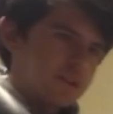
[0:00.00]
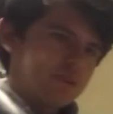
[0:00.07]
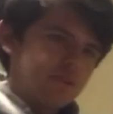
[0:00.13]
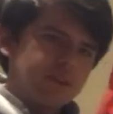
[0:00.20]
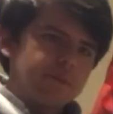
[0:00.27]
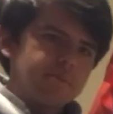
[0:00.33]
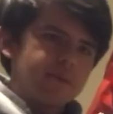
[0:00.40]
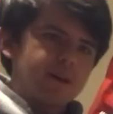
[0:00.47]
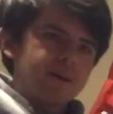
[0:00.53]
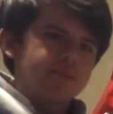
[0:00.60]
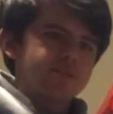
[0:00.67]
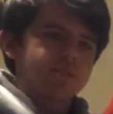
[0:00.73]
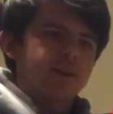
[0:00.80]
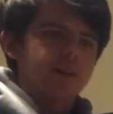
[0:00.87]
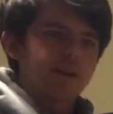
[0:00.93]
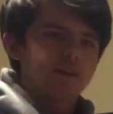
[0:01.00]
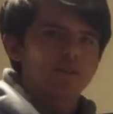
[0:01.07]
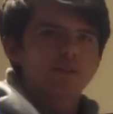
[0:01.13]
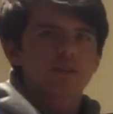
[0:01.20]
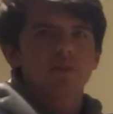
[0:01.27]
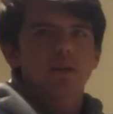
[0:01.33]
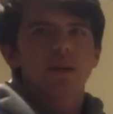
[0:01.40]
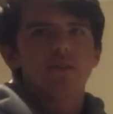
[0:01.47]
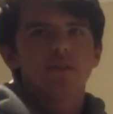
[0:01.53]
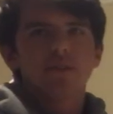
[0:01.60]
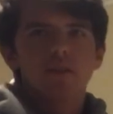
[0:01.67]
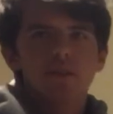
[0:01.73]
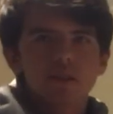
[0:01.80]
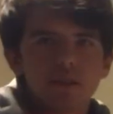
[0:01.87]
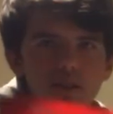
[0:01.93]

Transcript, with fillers: the Grande Bass Air Tail Rattler.